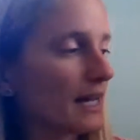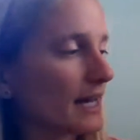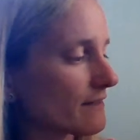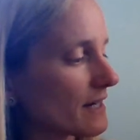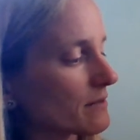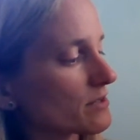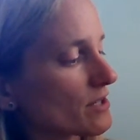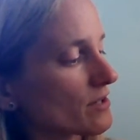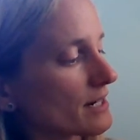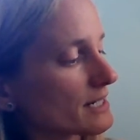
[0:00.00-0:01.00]
And if that was the
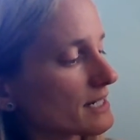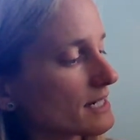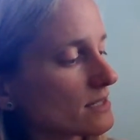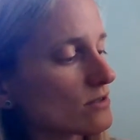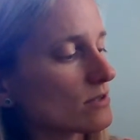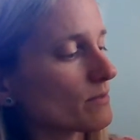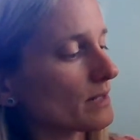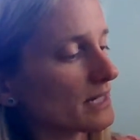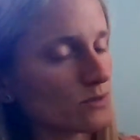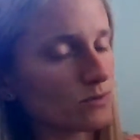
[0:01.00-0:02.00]
correct answer, the
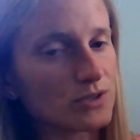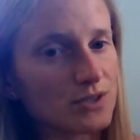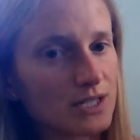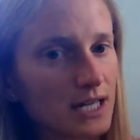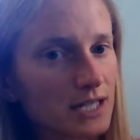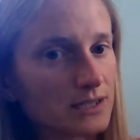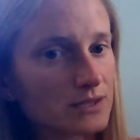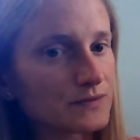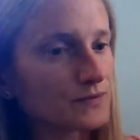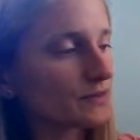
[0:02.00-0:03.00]
box will turn
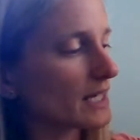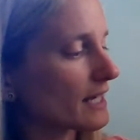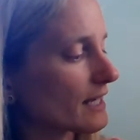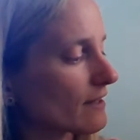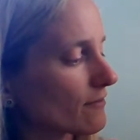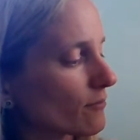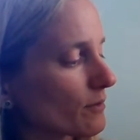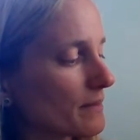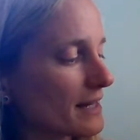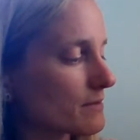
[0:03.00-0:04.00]
yellow. If
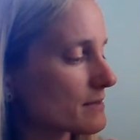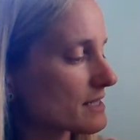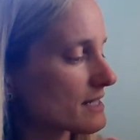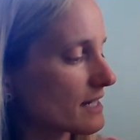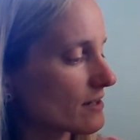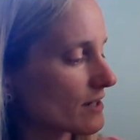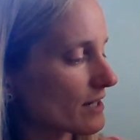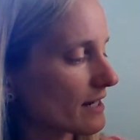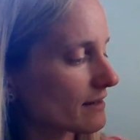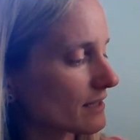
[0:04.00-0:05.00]
we made a mistake in our
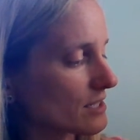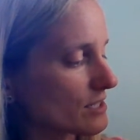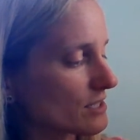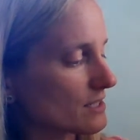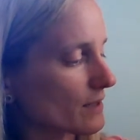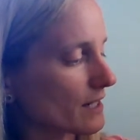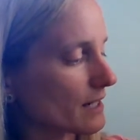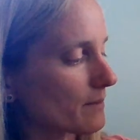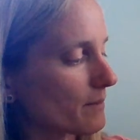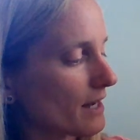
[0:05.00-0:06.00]
calculations and we got
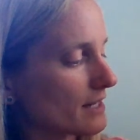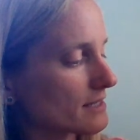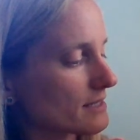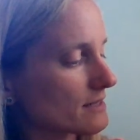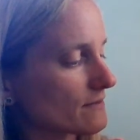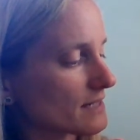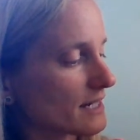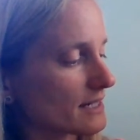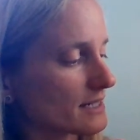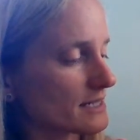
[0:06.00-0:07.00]
a positive
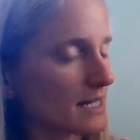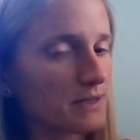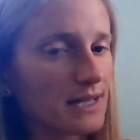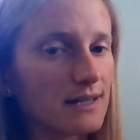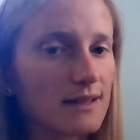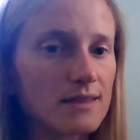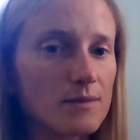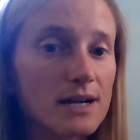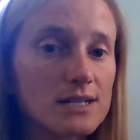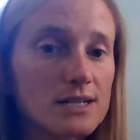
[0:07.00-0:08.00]
10 and typed that in, the
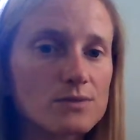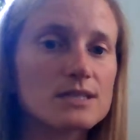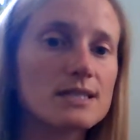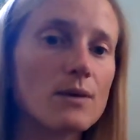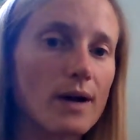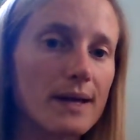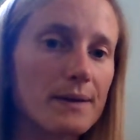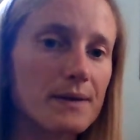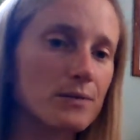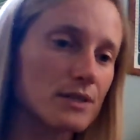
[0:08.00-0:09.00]
box would stay white.
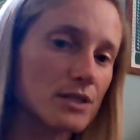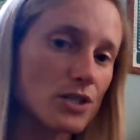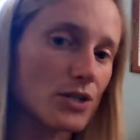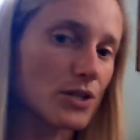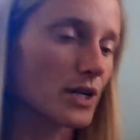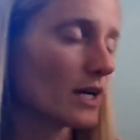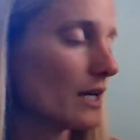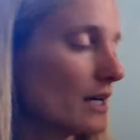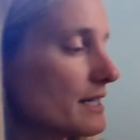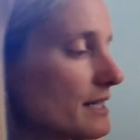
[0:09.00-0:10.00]
It wouldn't turn
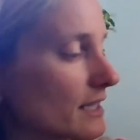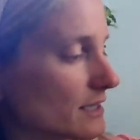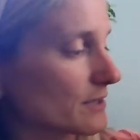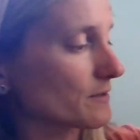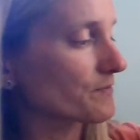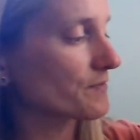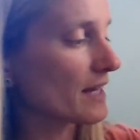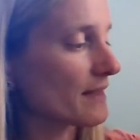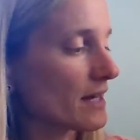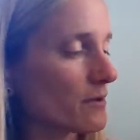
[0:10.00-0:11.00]
yellow.
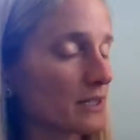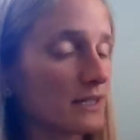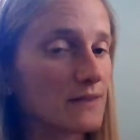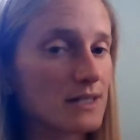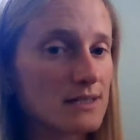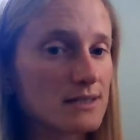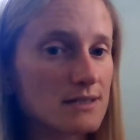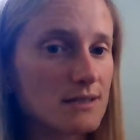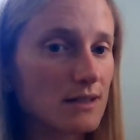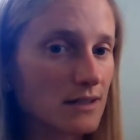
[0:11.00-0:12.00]
And that would give
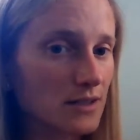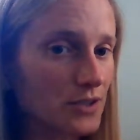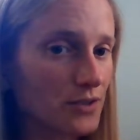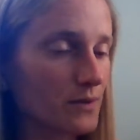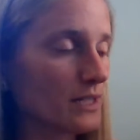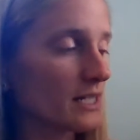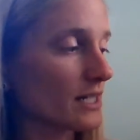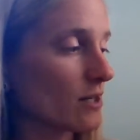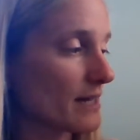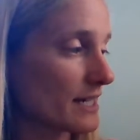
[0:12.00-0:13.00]
us a clue that we need to
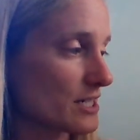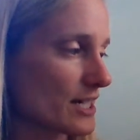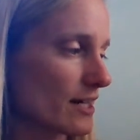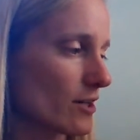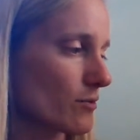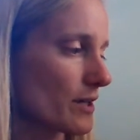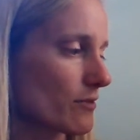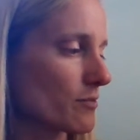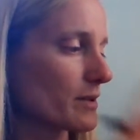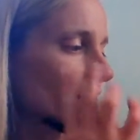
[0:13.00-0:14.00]
go back and check our
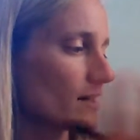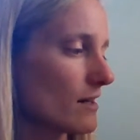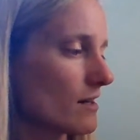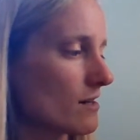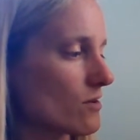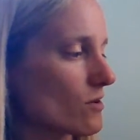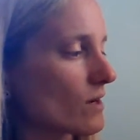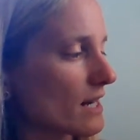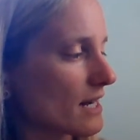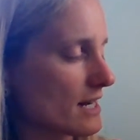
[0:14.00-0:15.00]
work and be like, oh,
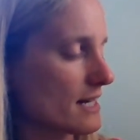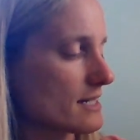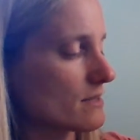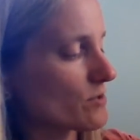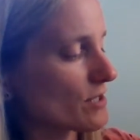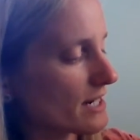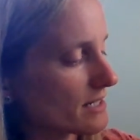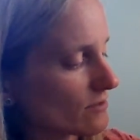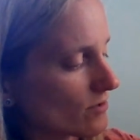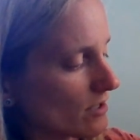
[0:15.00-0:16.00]
I
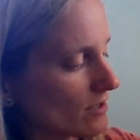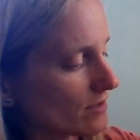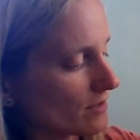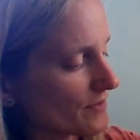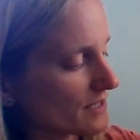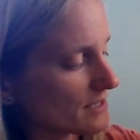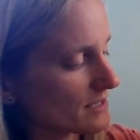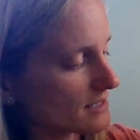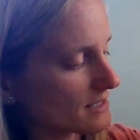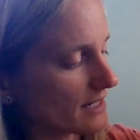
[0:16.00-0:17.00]
subtracted wrong. This
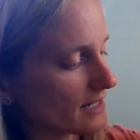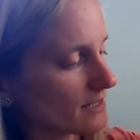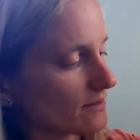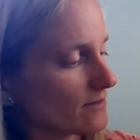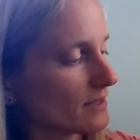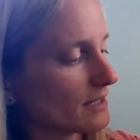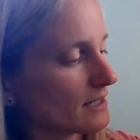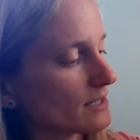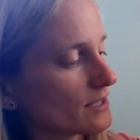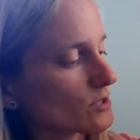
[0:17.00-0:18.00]
is negative.
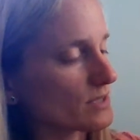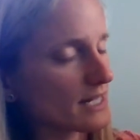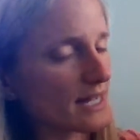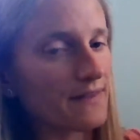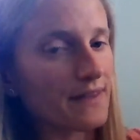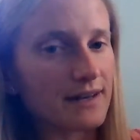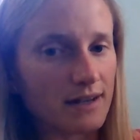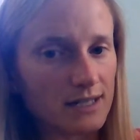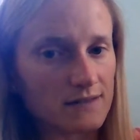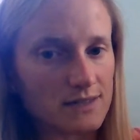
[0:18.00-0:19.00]
So once I add that
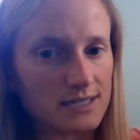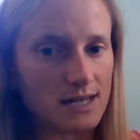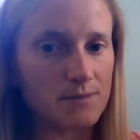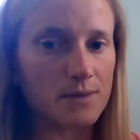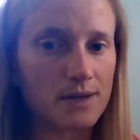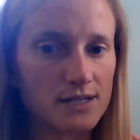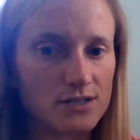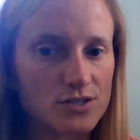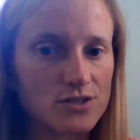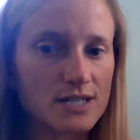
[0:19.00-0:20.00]
negative sign, my box
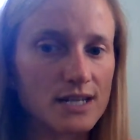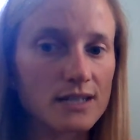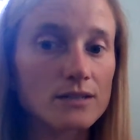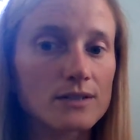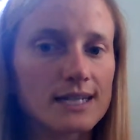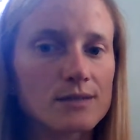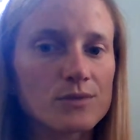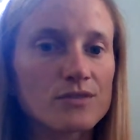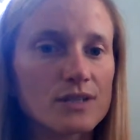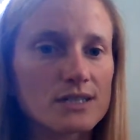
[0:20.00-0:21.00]
should turn yellow and I can
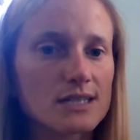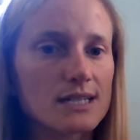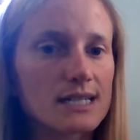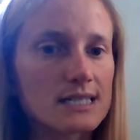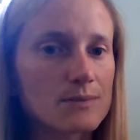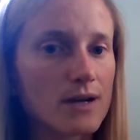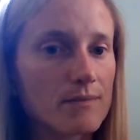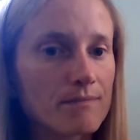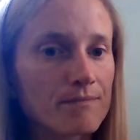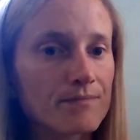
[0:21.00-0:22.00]
move on to the next
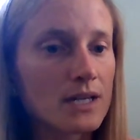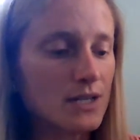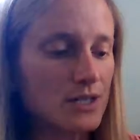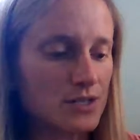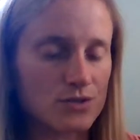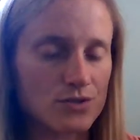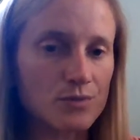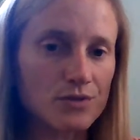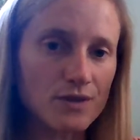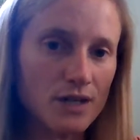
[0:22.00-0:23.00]
problem. So don't
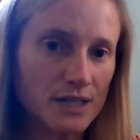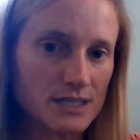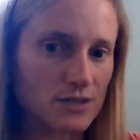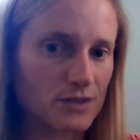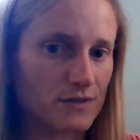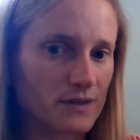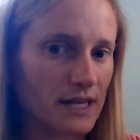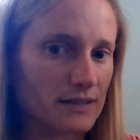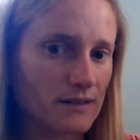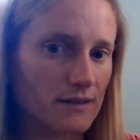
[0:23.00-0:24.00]
move on until you've
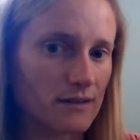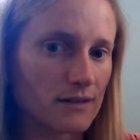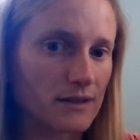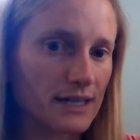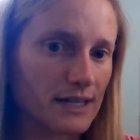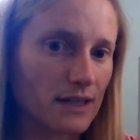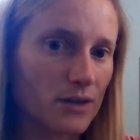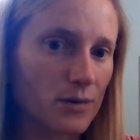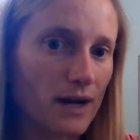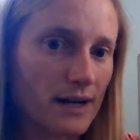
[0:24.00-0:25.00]
gotten a
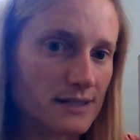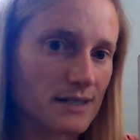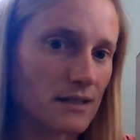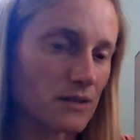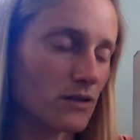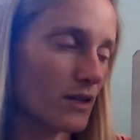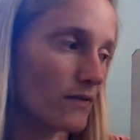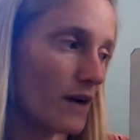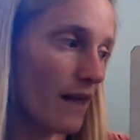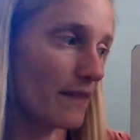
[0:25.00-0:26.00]
yellow box telling you that
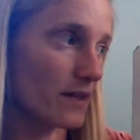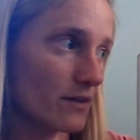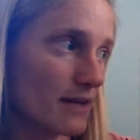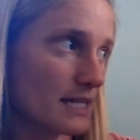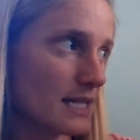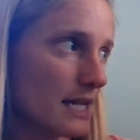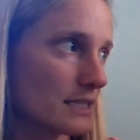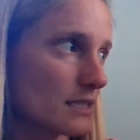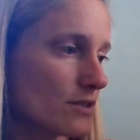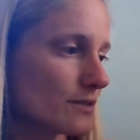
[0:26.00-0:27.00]
you've gotten the correct
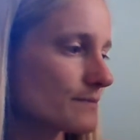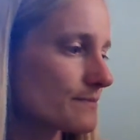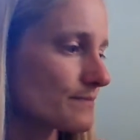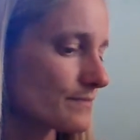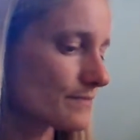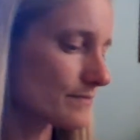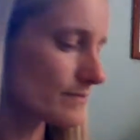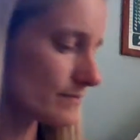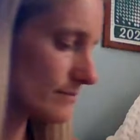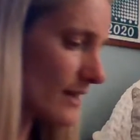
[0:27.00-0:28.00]
answer.
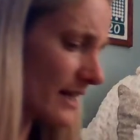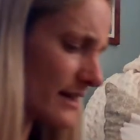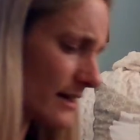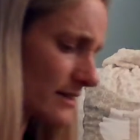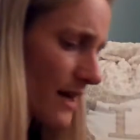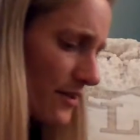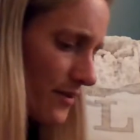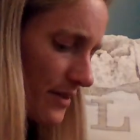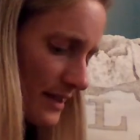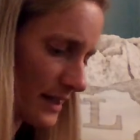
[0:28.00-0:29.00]
And that's another
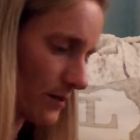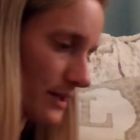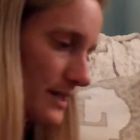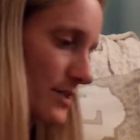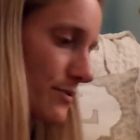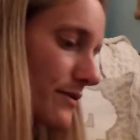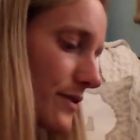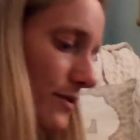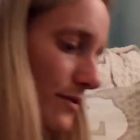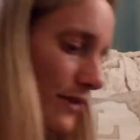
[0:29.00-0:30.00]
thing that I wanted to
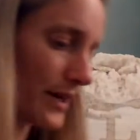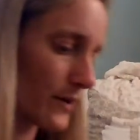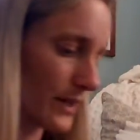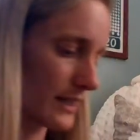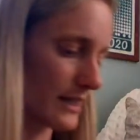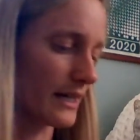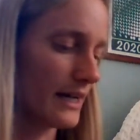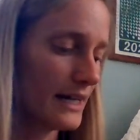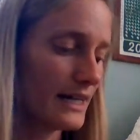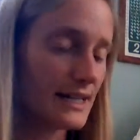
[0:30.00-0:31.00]
review very quickly
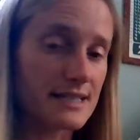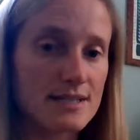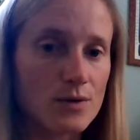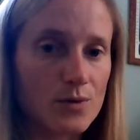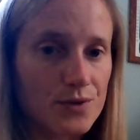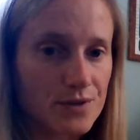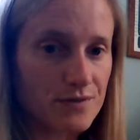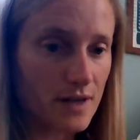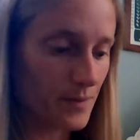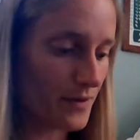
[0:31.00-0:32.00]
is the order of
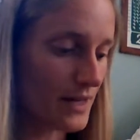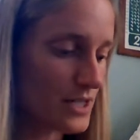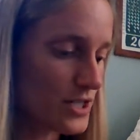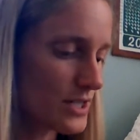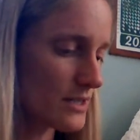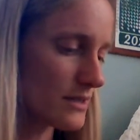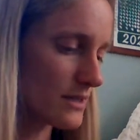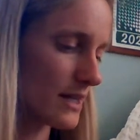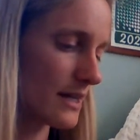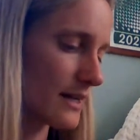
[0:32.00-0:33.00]
operations.
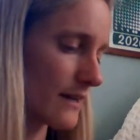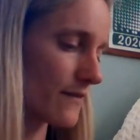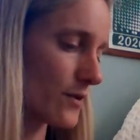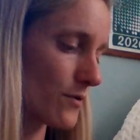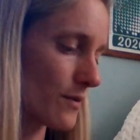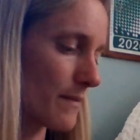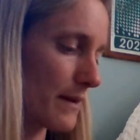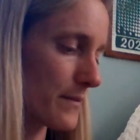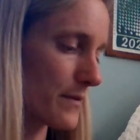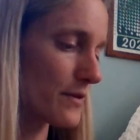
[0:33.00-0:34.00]
If you
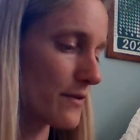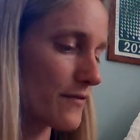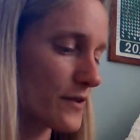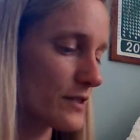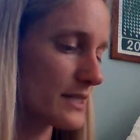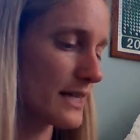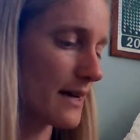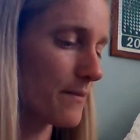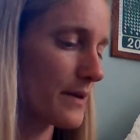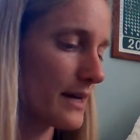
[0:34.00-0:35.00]
remember, the first
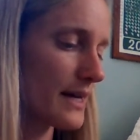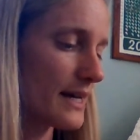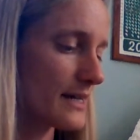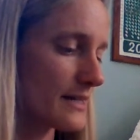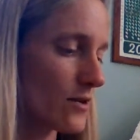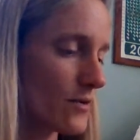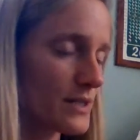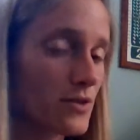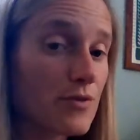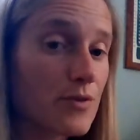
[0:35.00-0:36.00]
step is
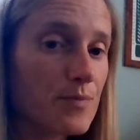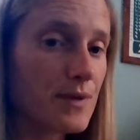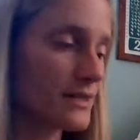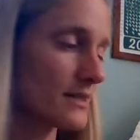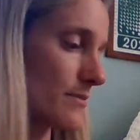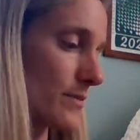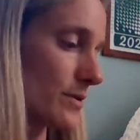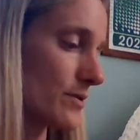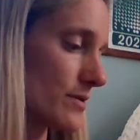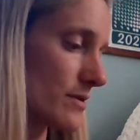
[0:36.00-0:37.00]
always grouping
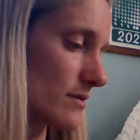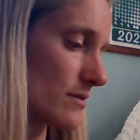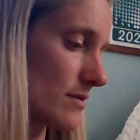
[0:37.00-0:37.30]
symbols.